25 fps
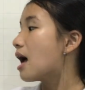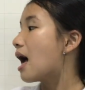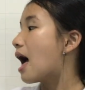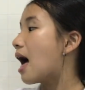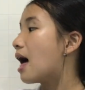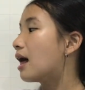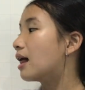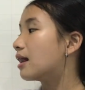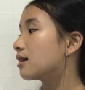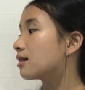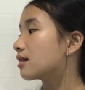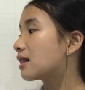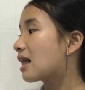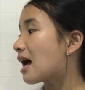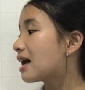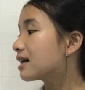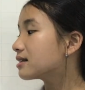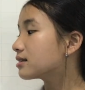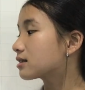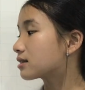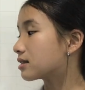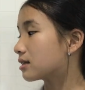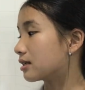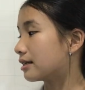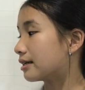And
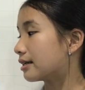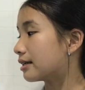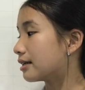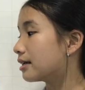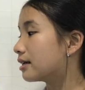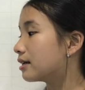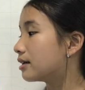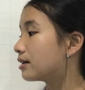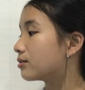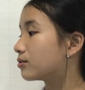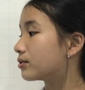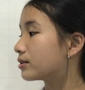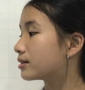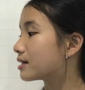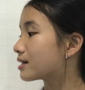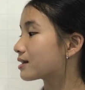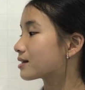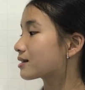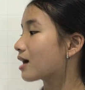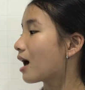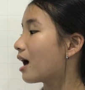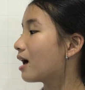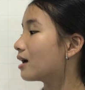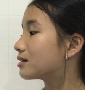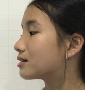lastly, we
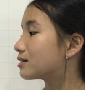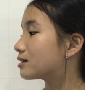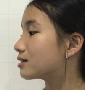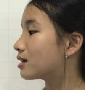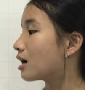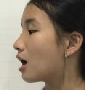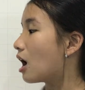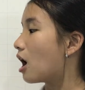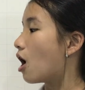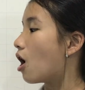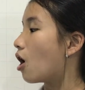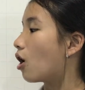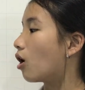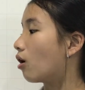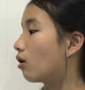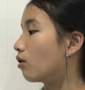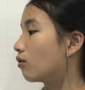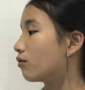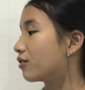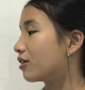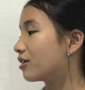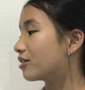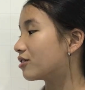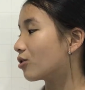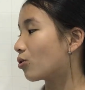discussed
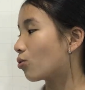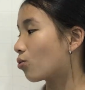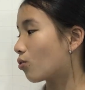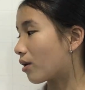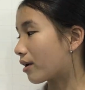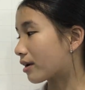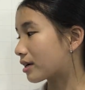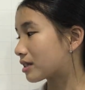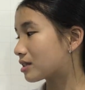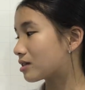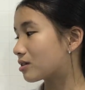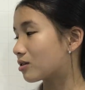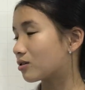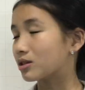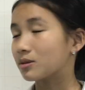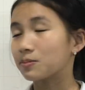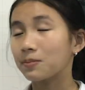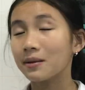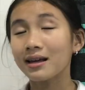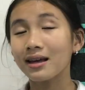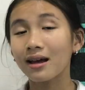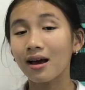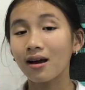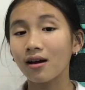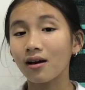over the works.
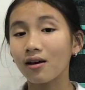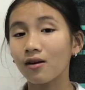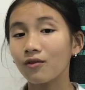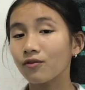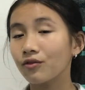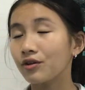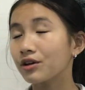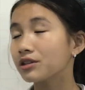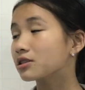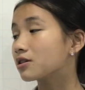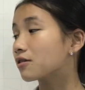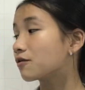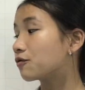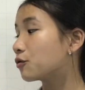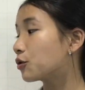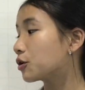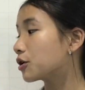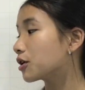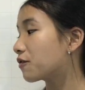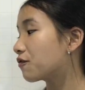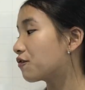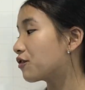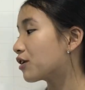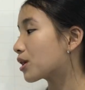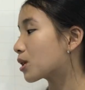Speaking of which, for
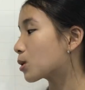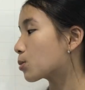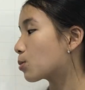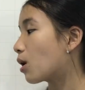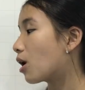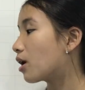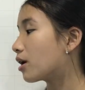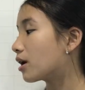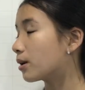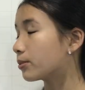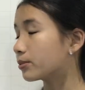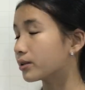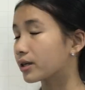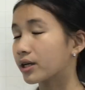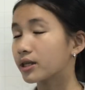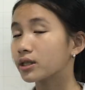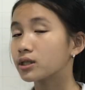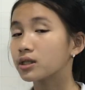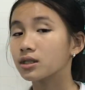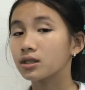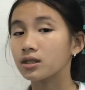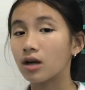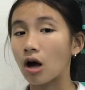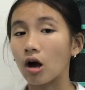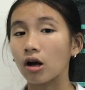the 5th part, I'm going
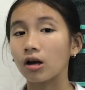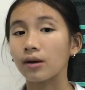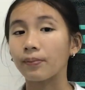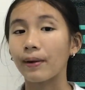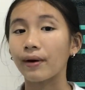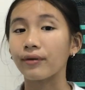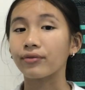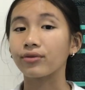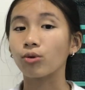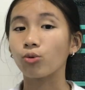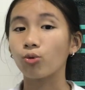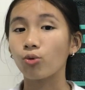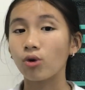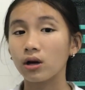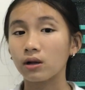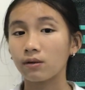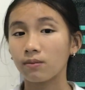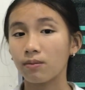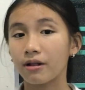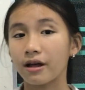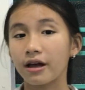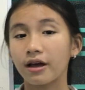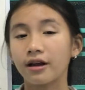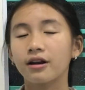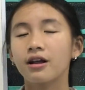to talk about the
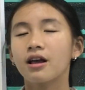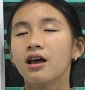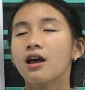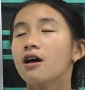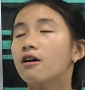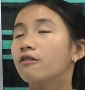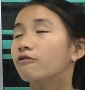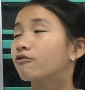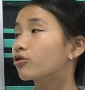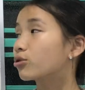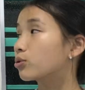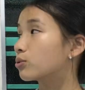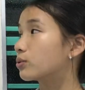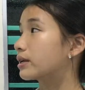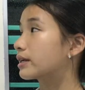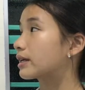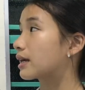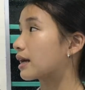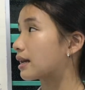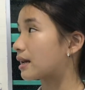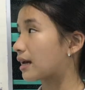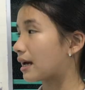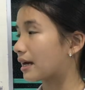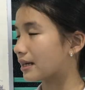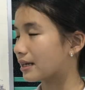work plan for
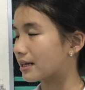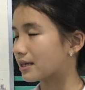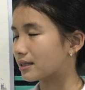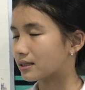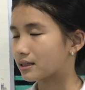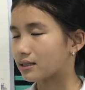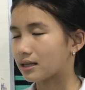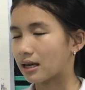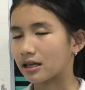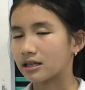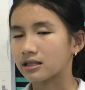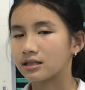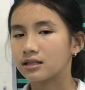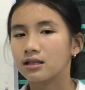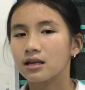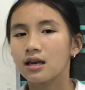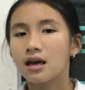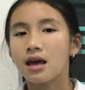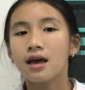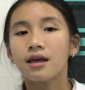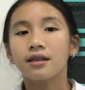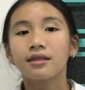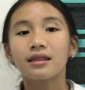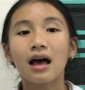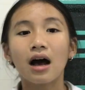week 96.
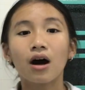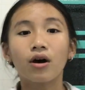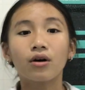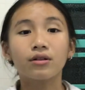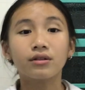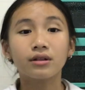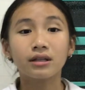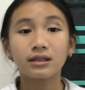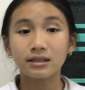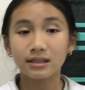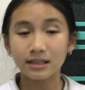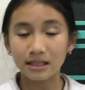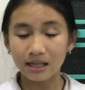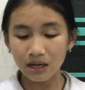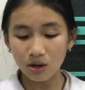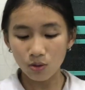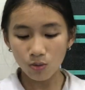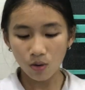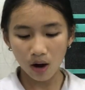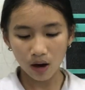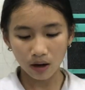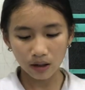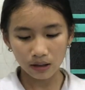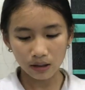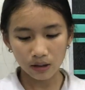Now, the
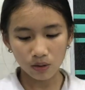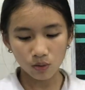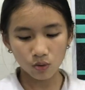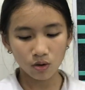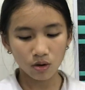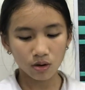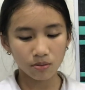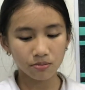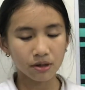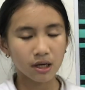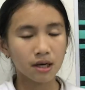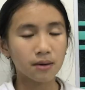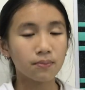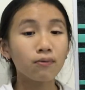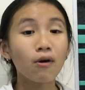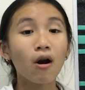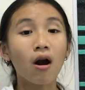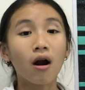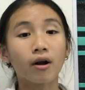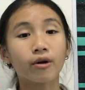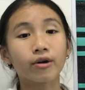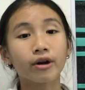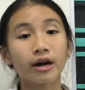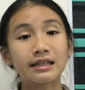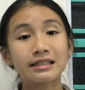D1 will be
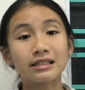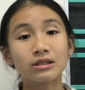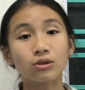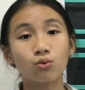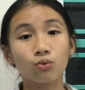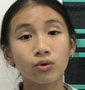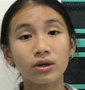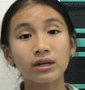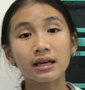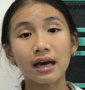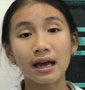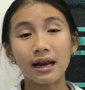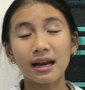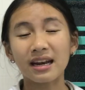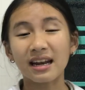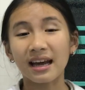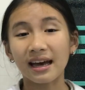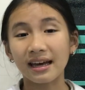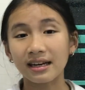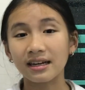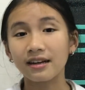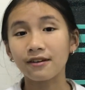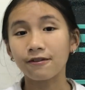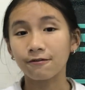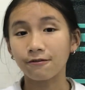progress week
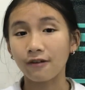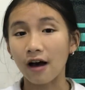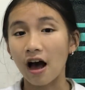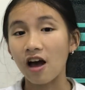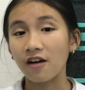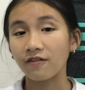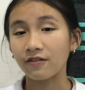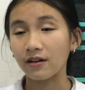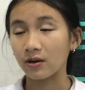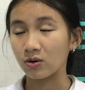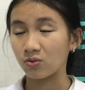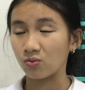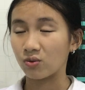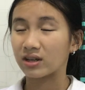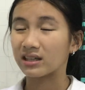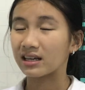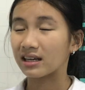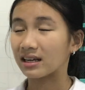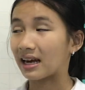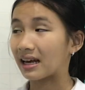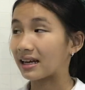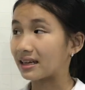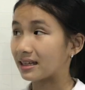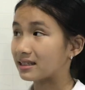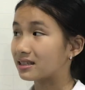95 and week
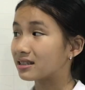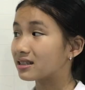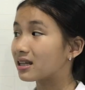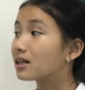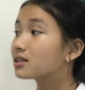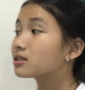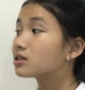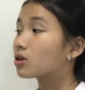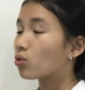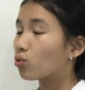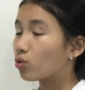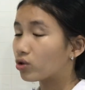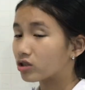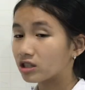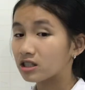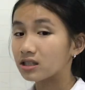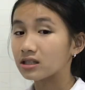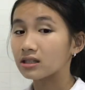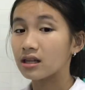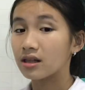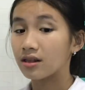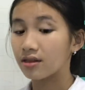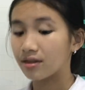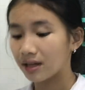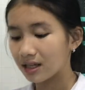96, which
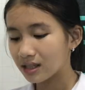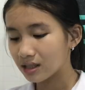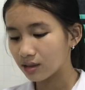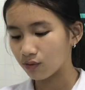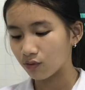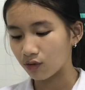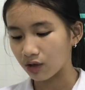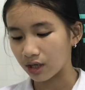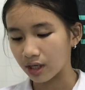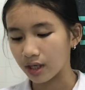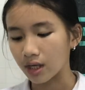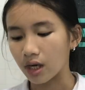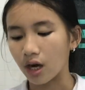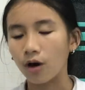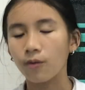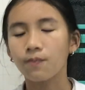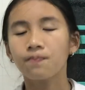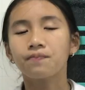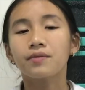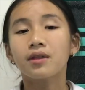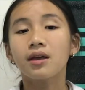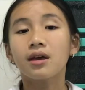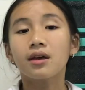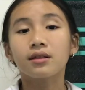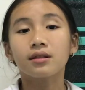is this video.
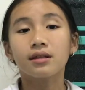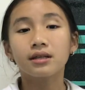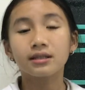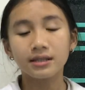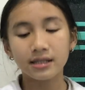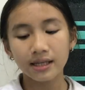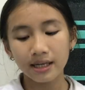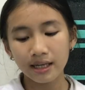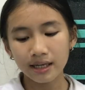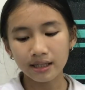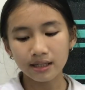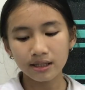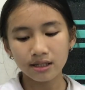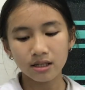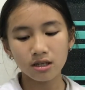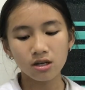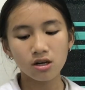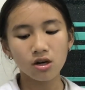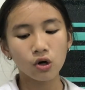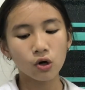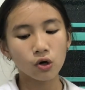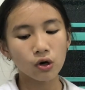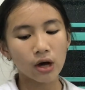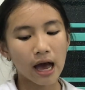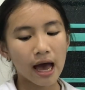The
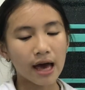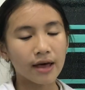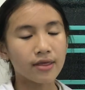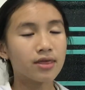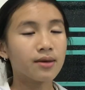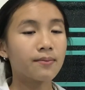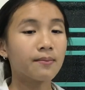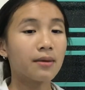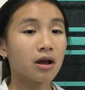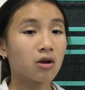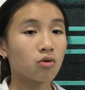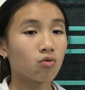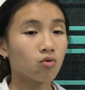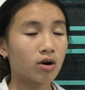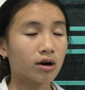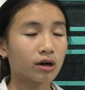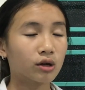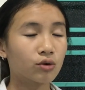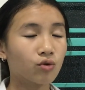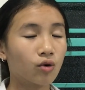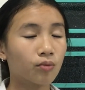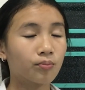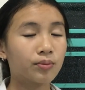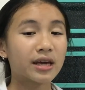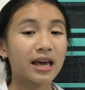D2 and the main
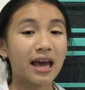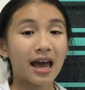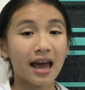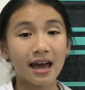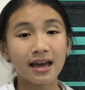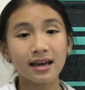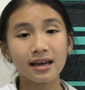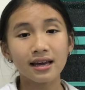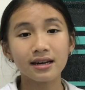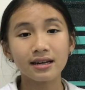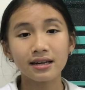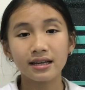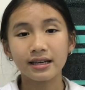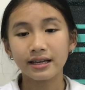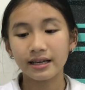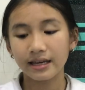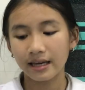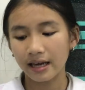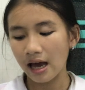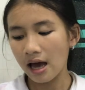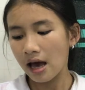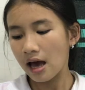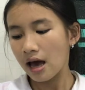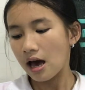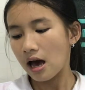work will be
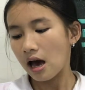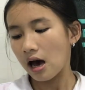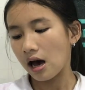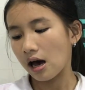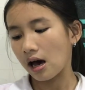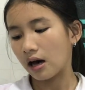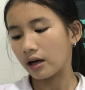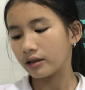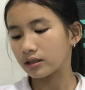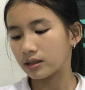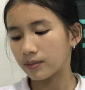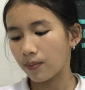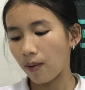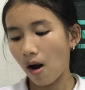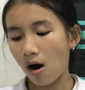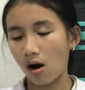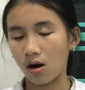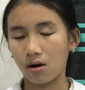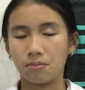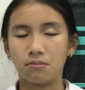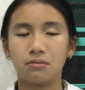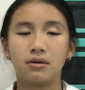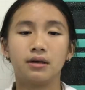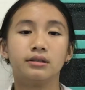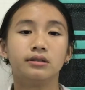A&E
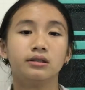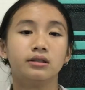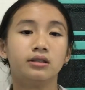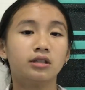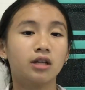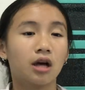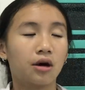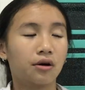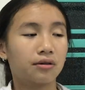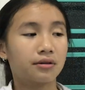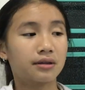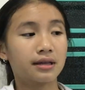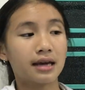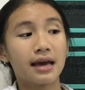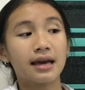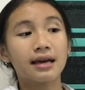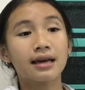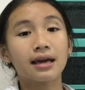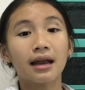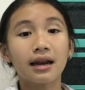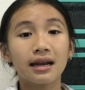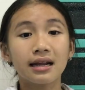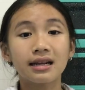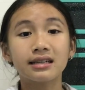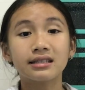department. So the
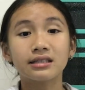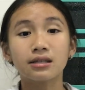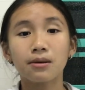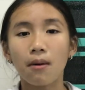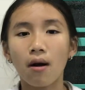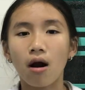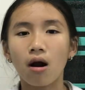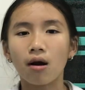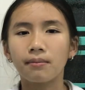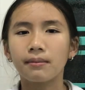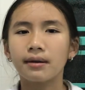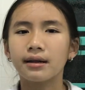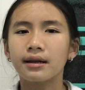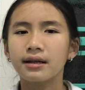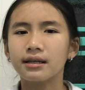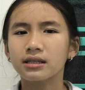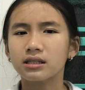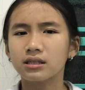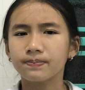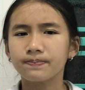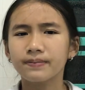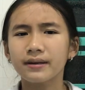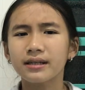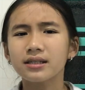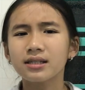A&E department is
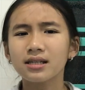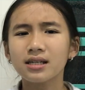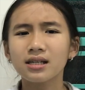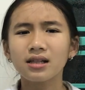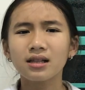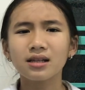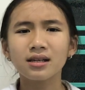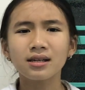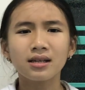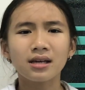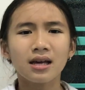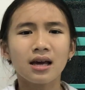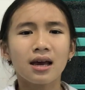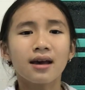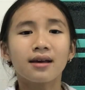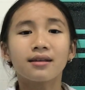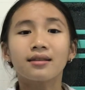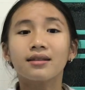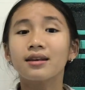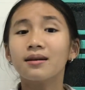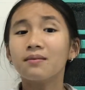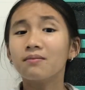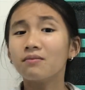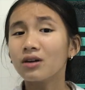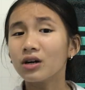basically
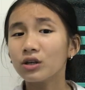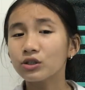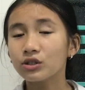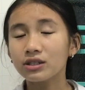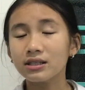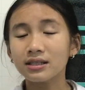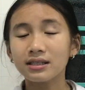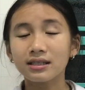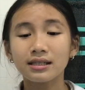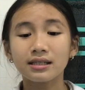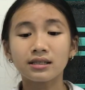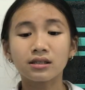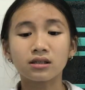the emergency